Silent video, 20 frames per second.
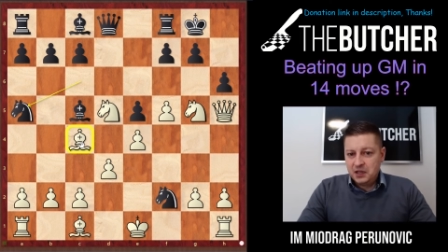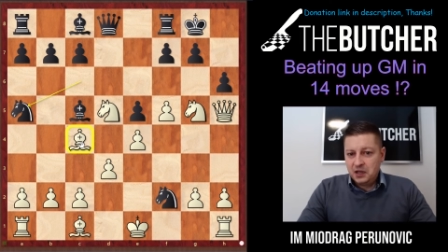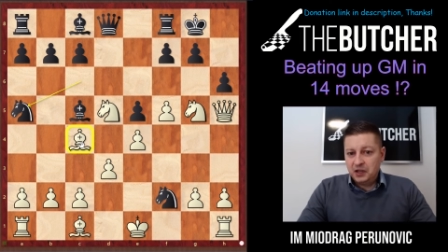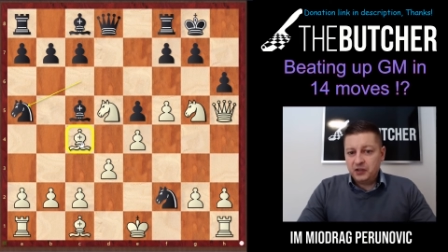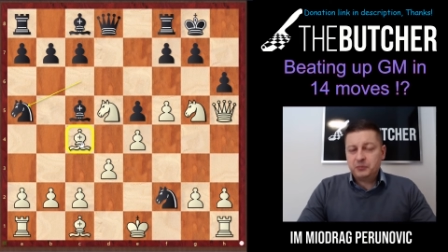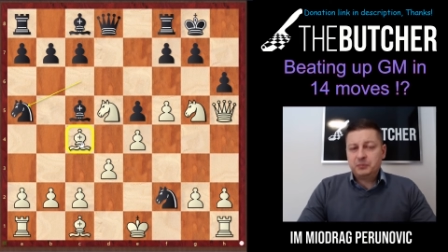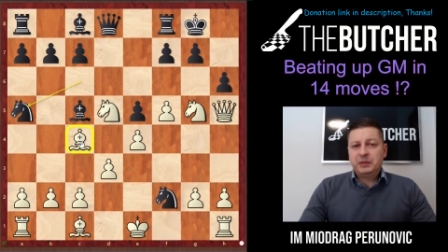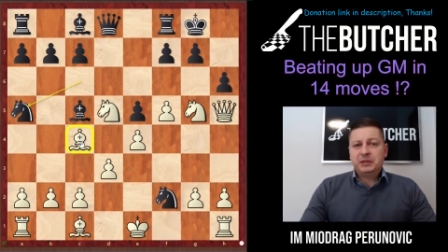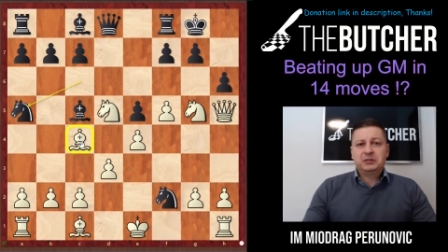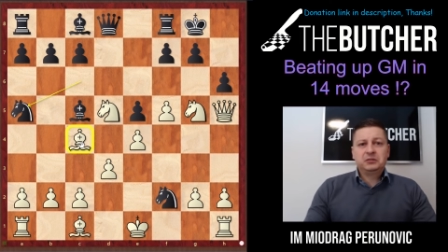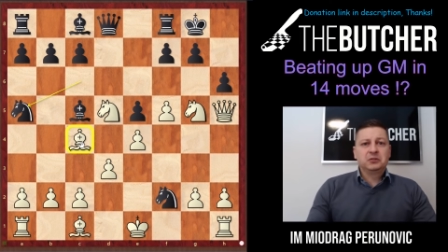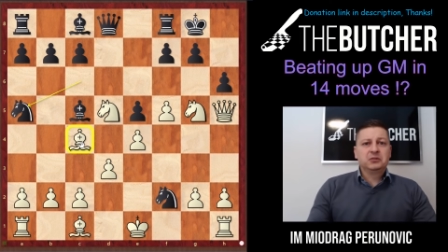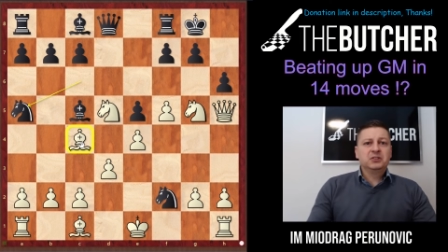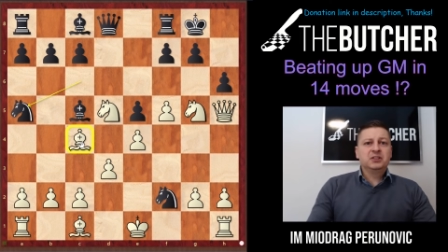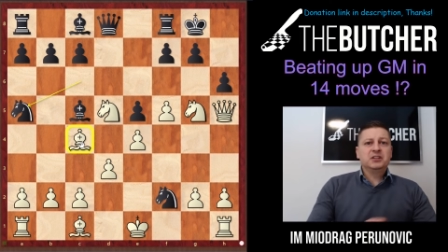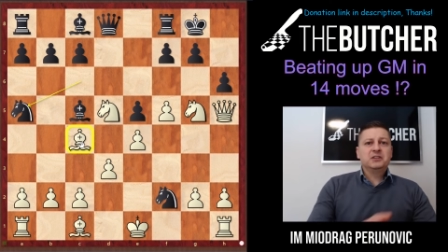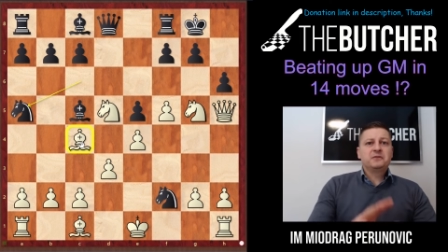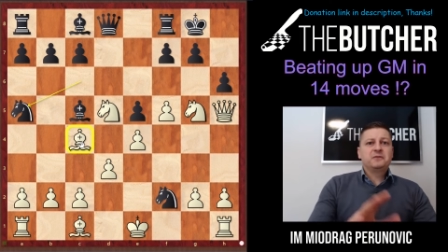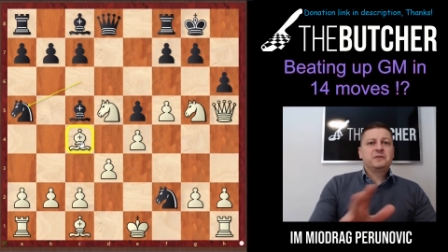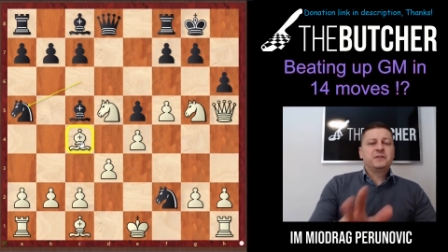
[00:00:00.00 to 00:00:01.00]
I spent
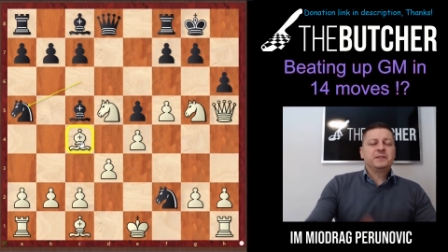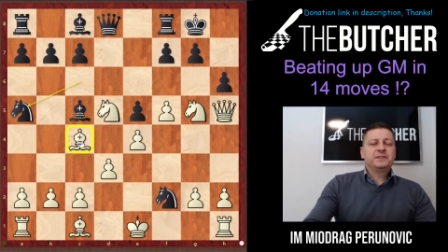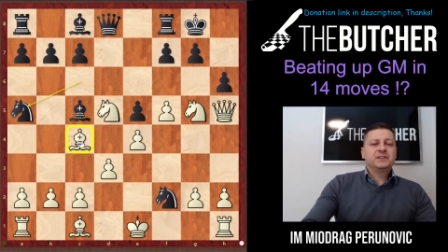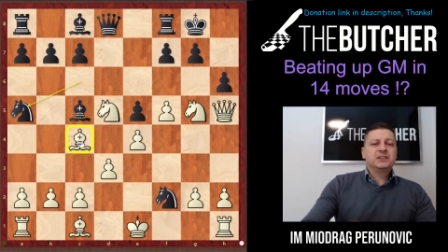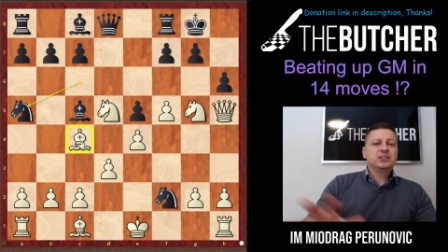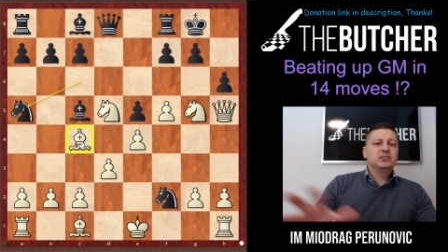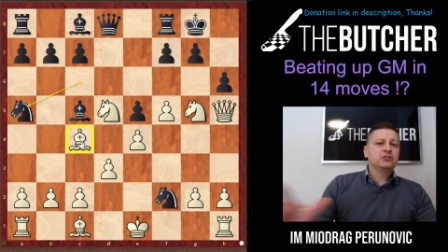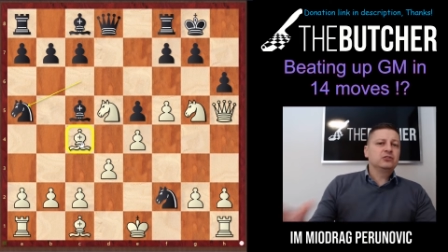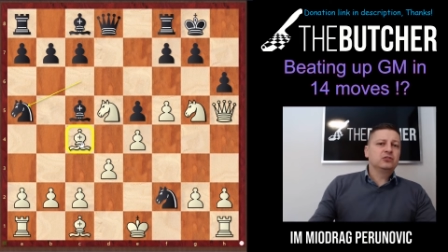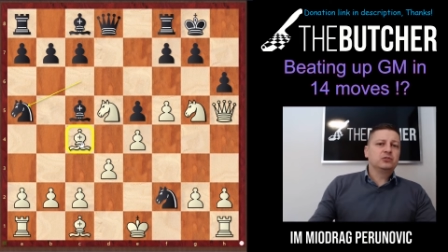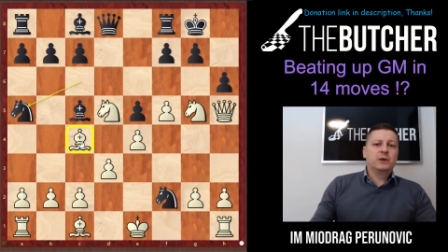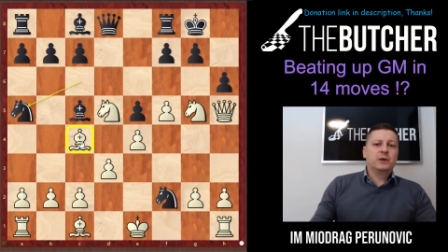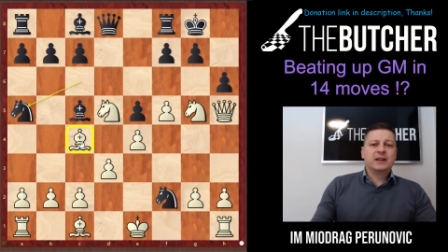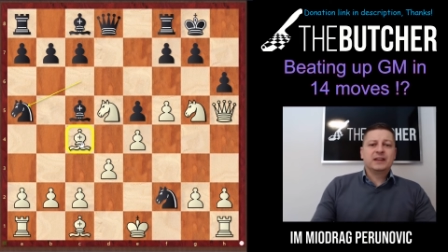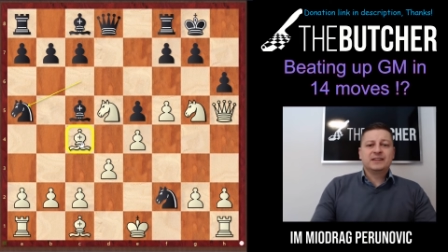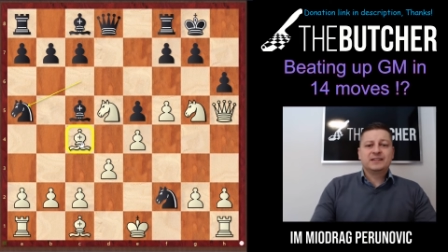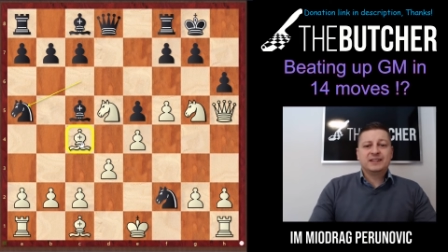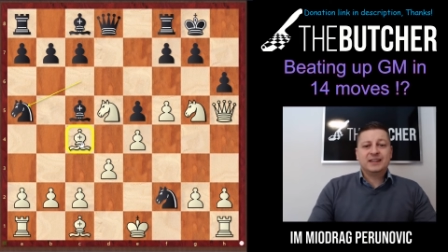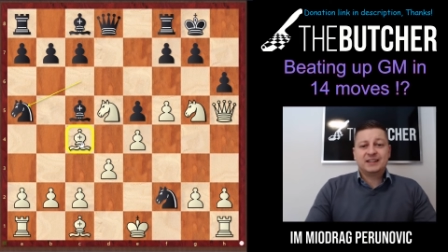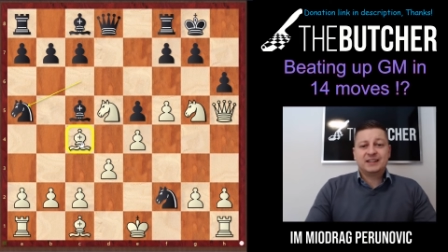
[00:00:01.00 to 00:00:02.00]
only 15 to
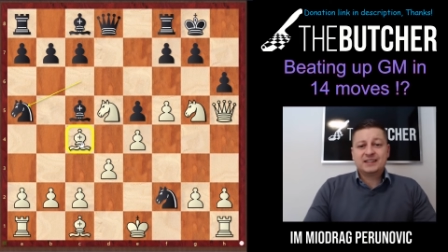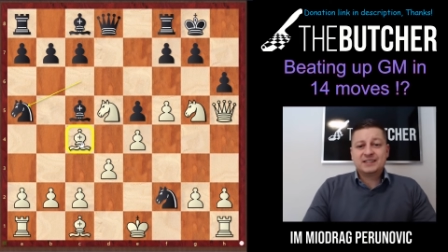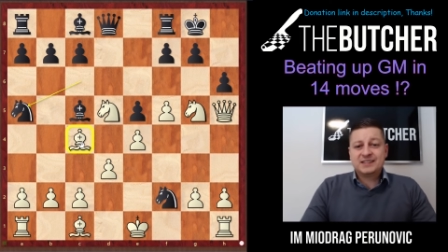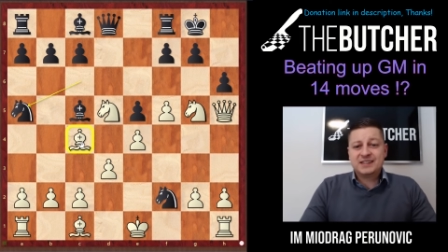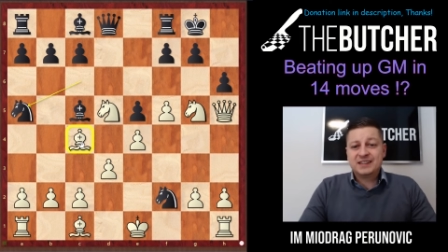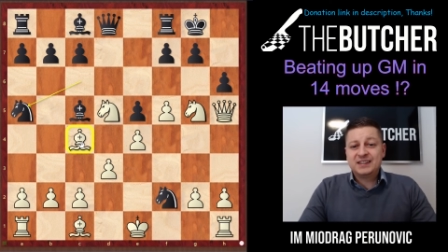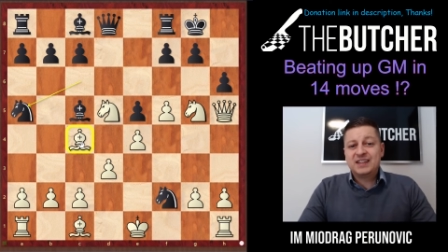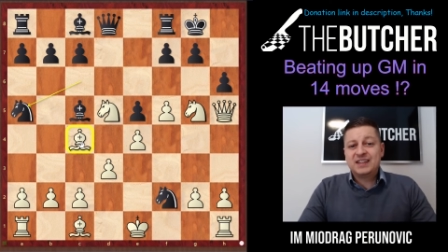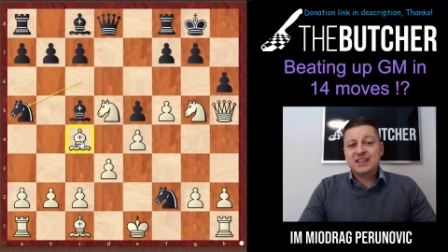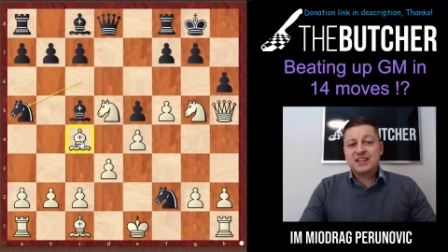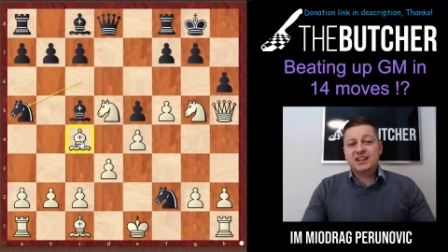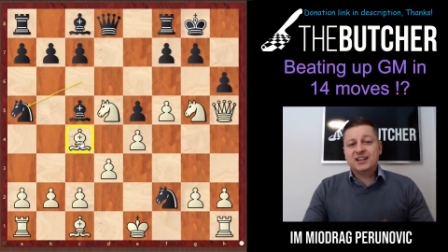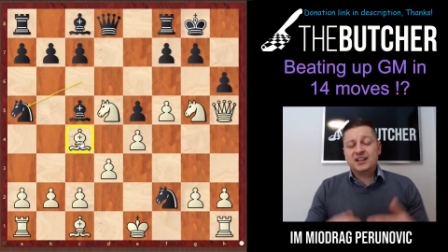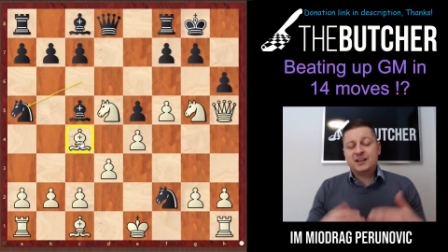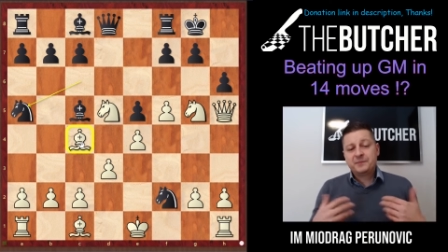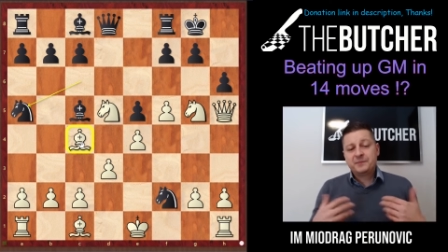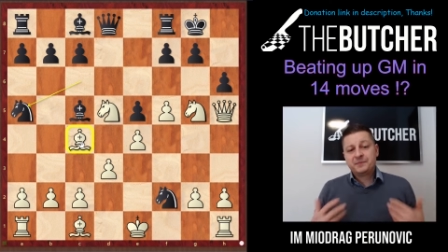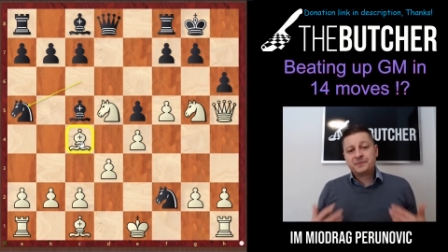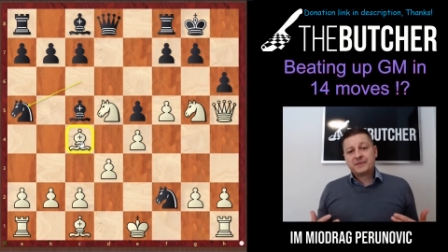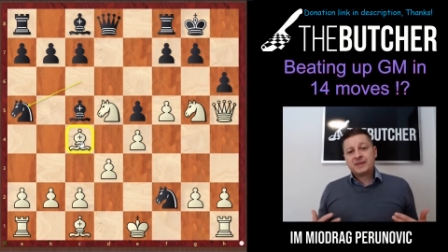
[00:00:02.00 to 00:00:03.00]
20 seconds. And
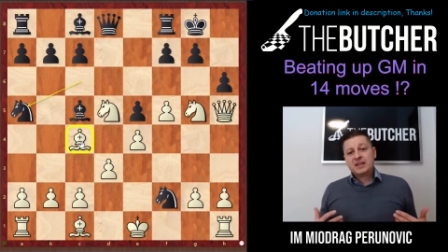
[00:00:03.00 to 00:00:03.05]
here